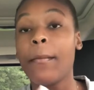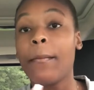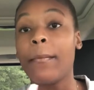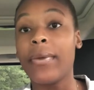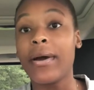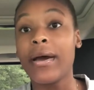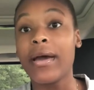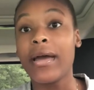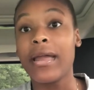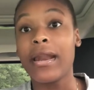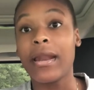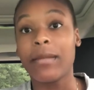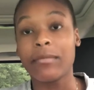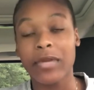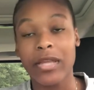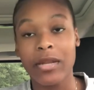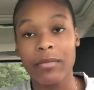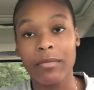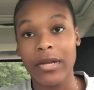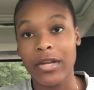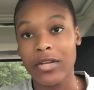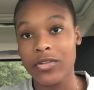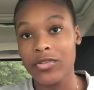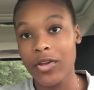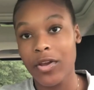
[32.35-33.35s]
But I'm
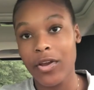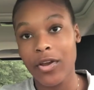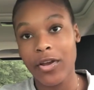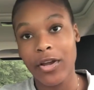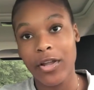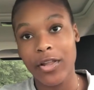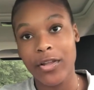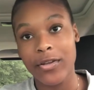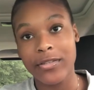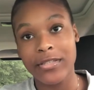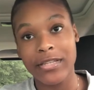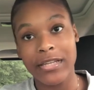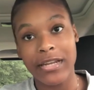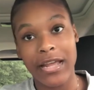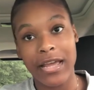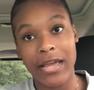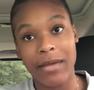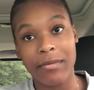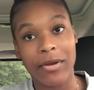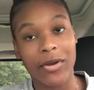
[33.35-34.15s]
getting my natural hair color today.